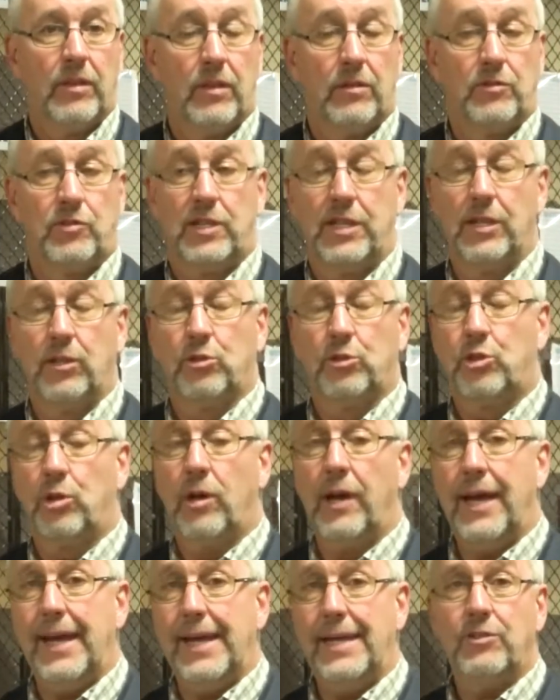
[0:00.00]
Skilled
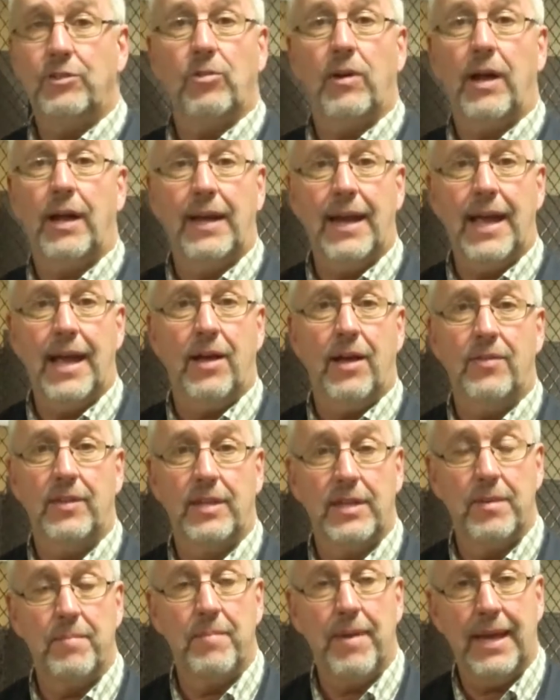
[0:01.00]
trades right now, the
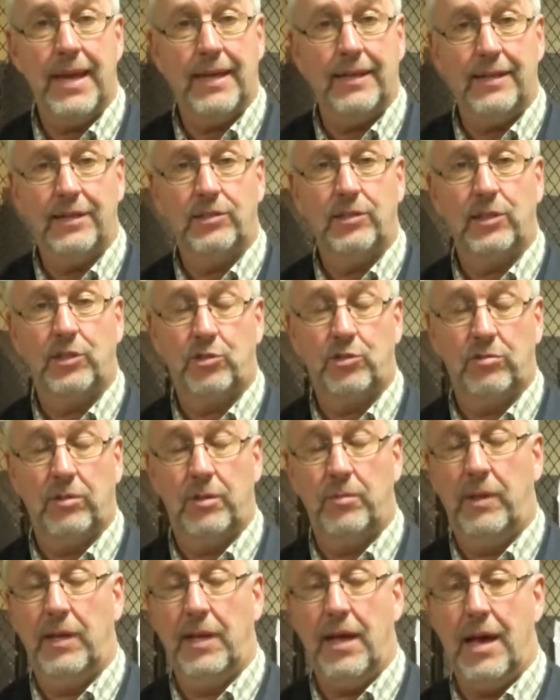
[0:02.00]
demand is
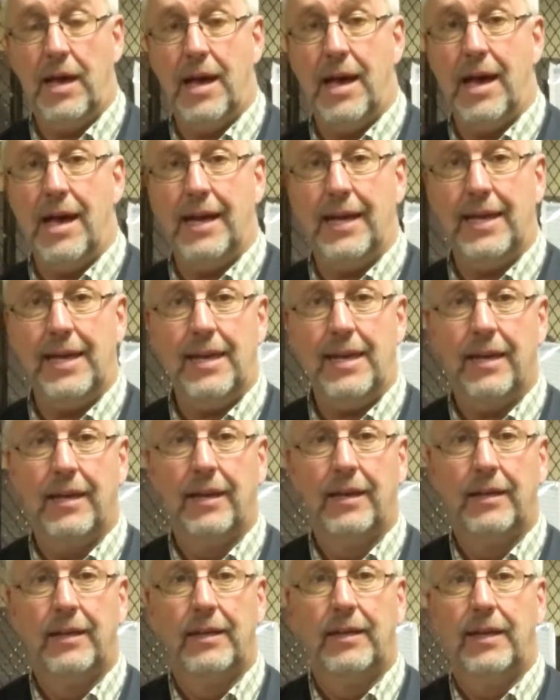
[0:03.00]
extremely high.
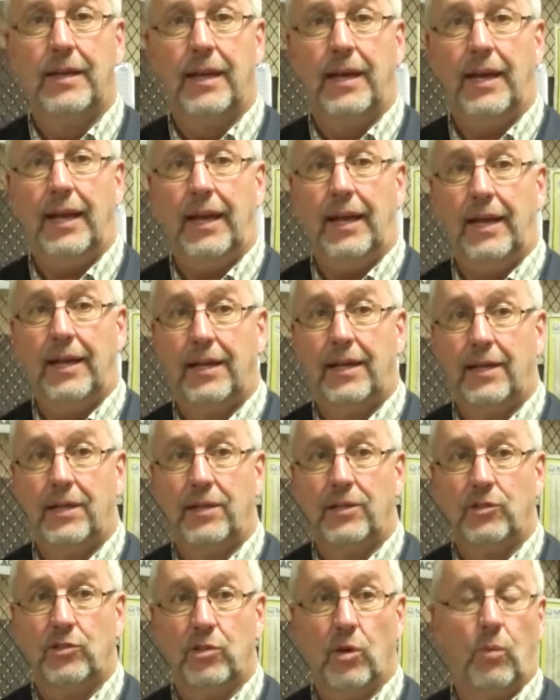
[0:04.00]

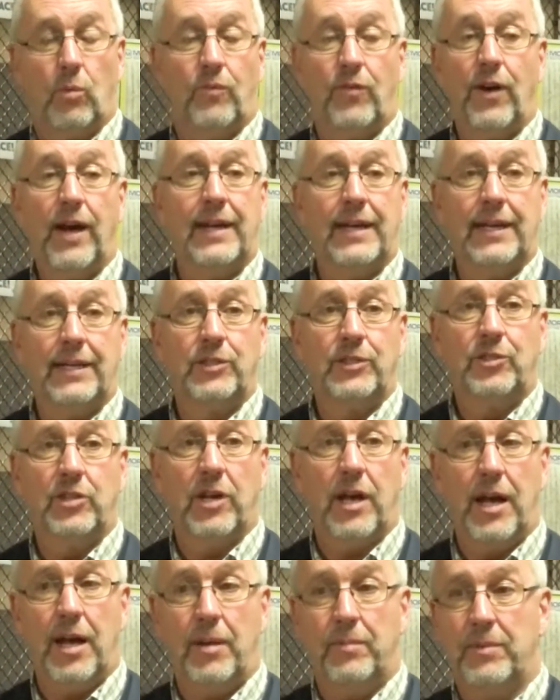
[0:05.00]
So finding a
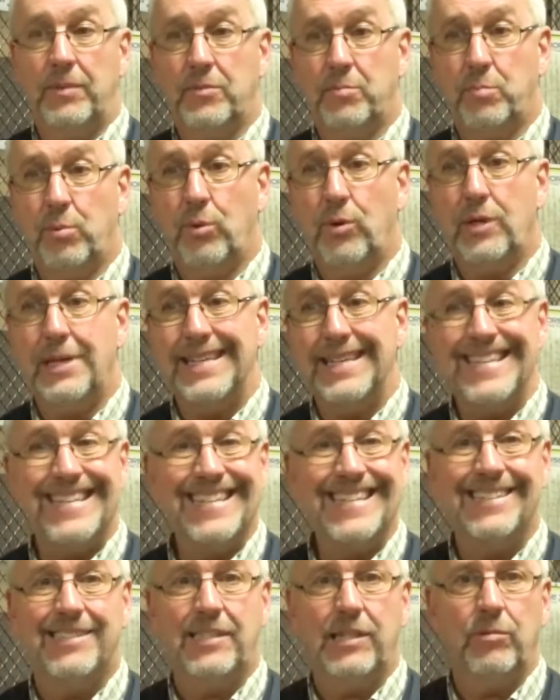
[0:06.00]
job is pretty
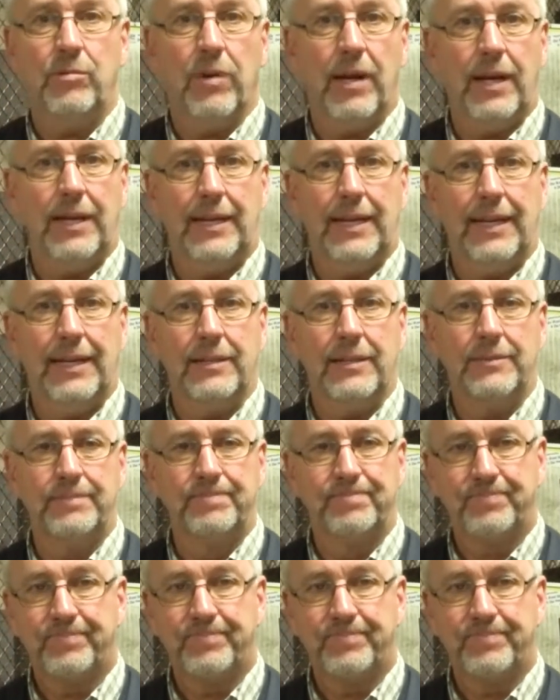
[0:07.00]
easy right now.